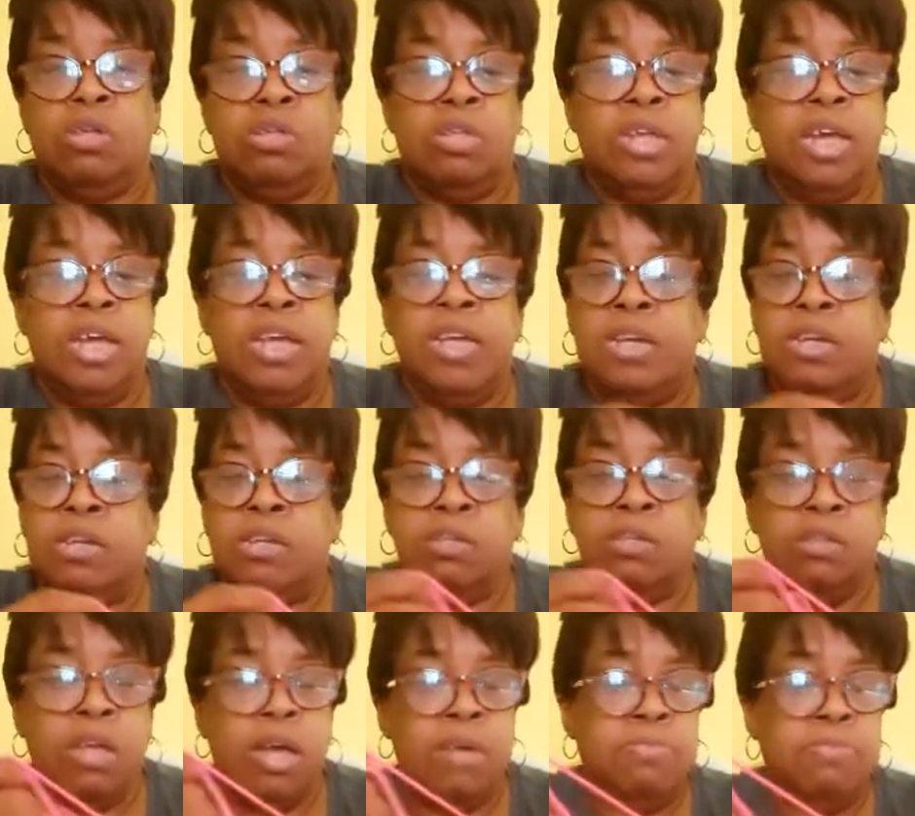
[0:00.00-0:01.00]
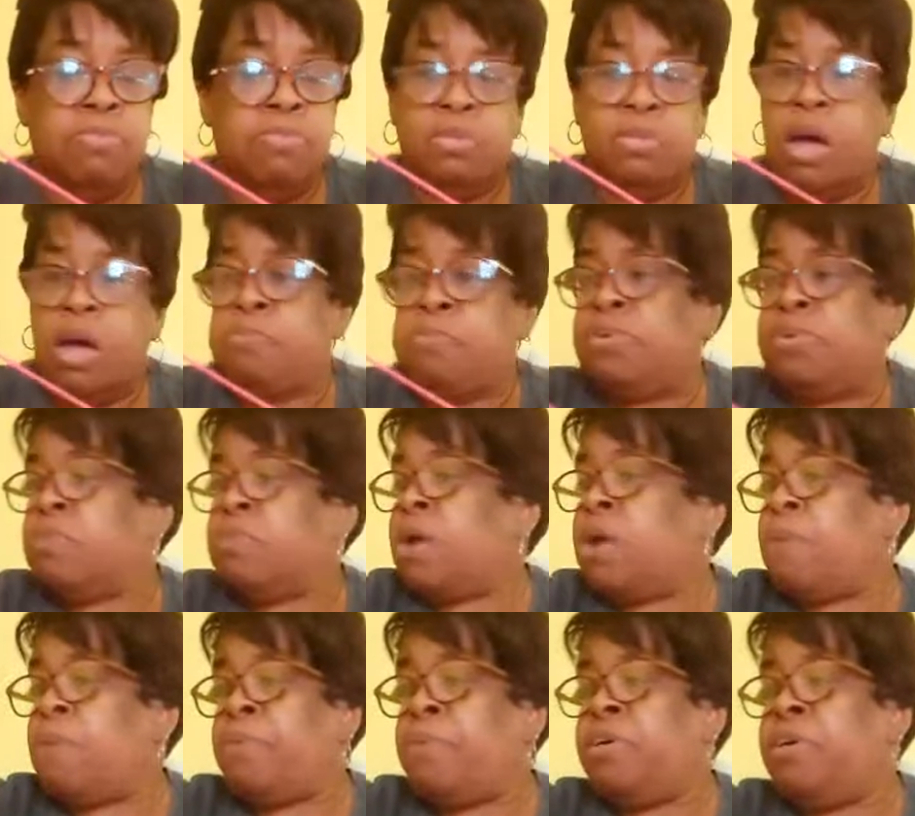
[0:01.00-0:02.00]
dating type
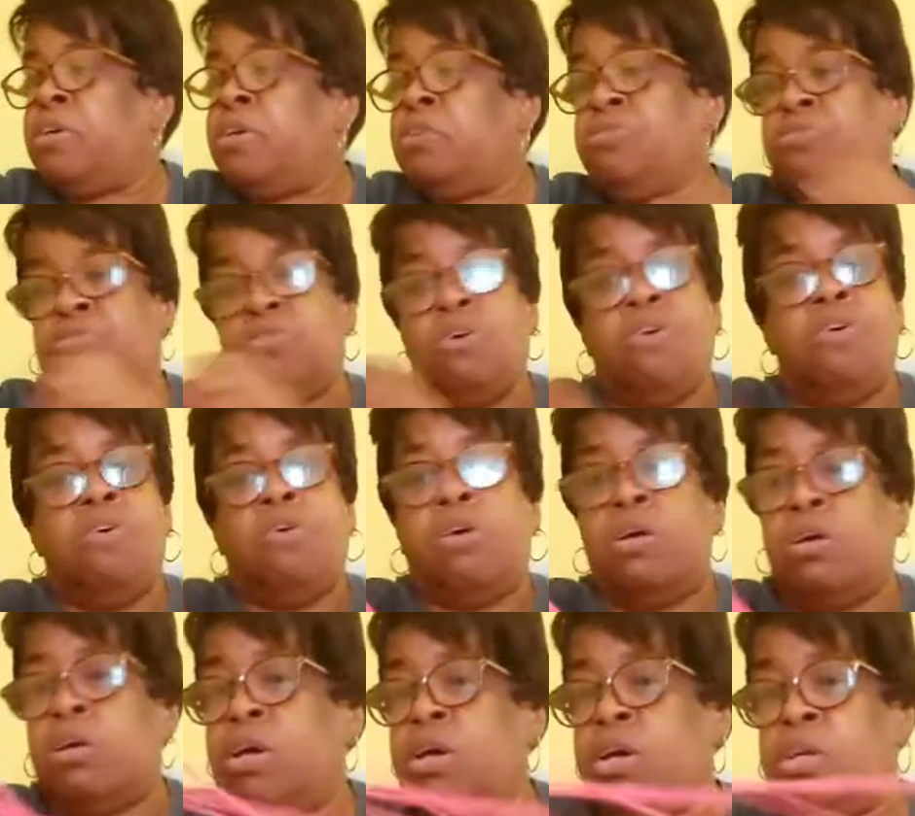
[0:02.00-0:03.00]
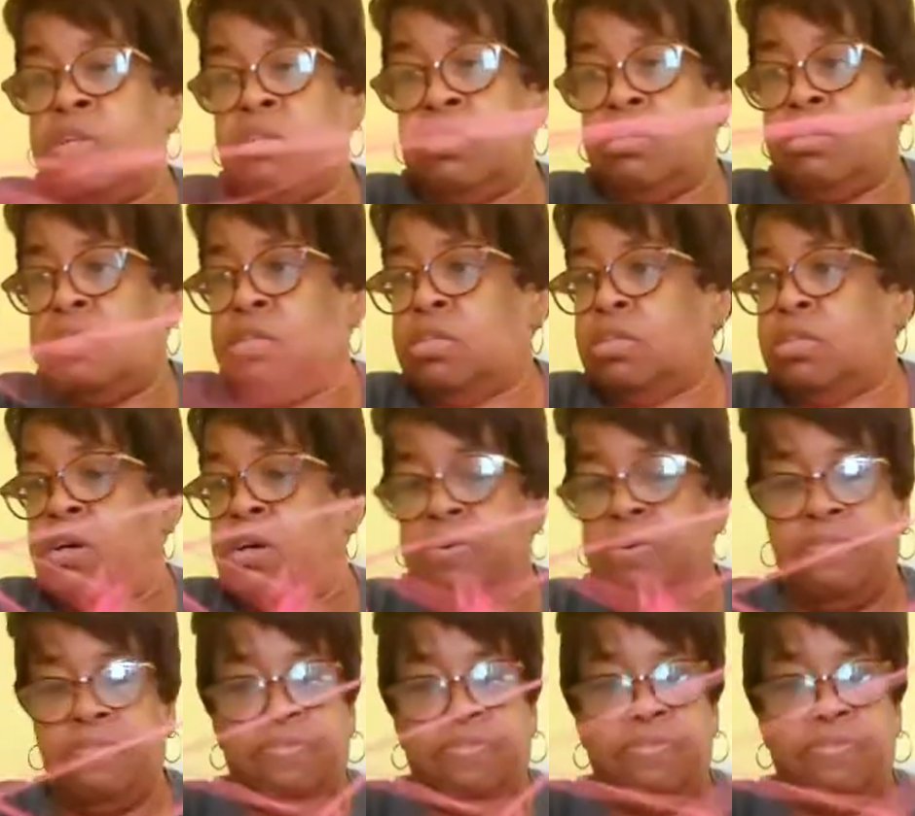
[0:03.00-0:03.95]
topics, all kinds of stuff.